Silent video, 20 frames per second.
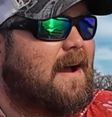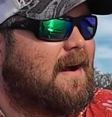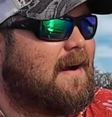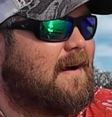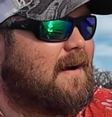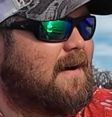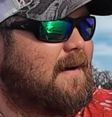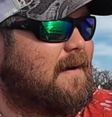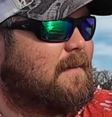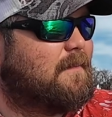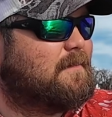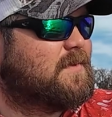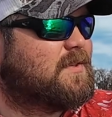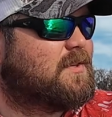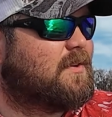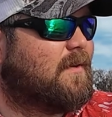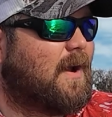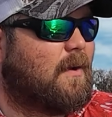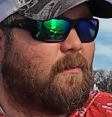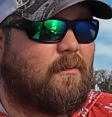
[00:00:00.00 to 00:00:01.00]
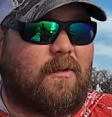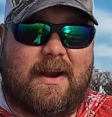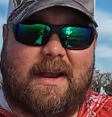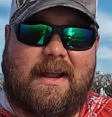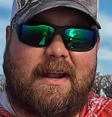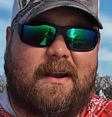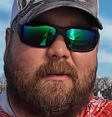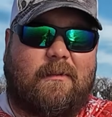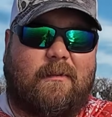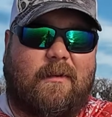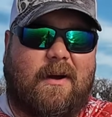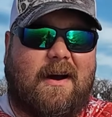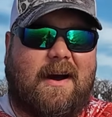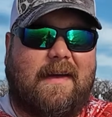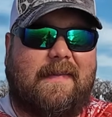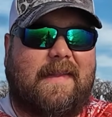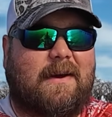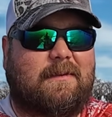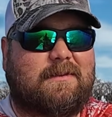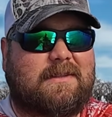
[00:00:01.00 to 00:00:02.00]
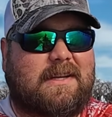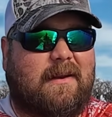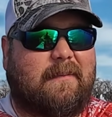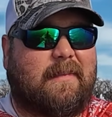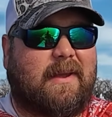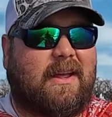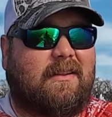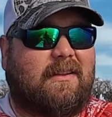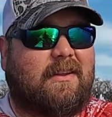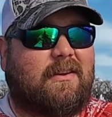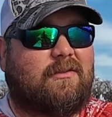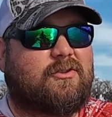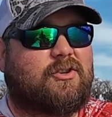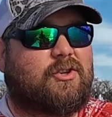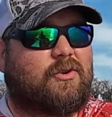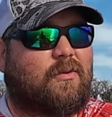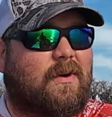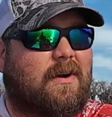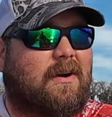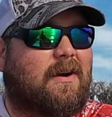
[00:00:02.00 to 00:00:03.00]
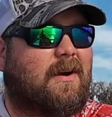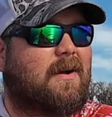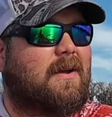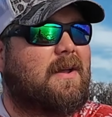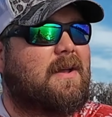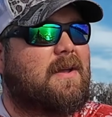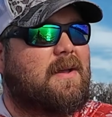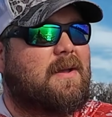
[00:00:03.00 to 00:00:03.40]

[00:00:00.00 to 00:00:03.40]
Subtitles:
So I wanted a rod that was going to be a little shorter.